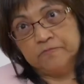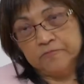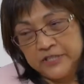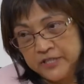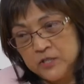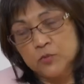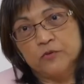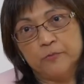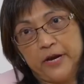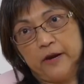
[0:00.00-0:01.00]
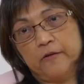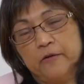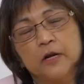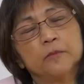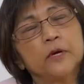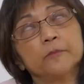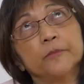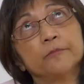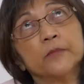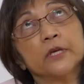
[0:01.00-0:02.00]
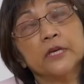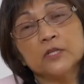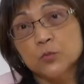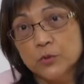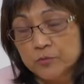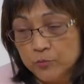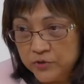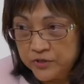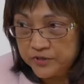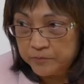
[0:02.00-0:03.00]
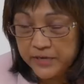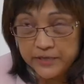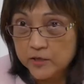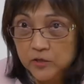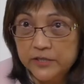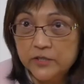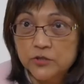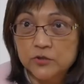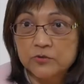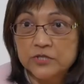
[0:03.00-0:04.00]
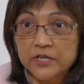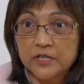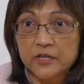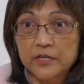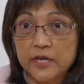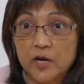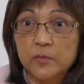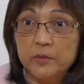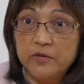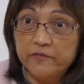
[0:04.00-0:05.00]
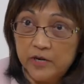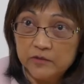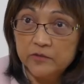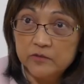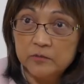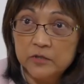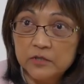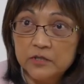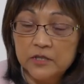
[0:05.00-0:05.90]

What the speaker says: Kids with kids with medical issues that now may be vulnerable.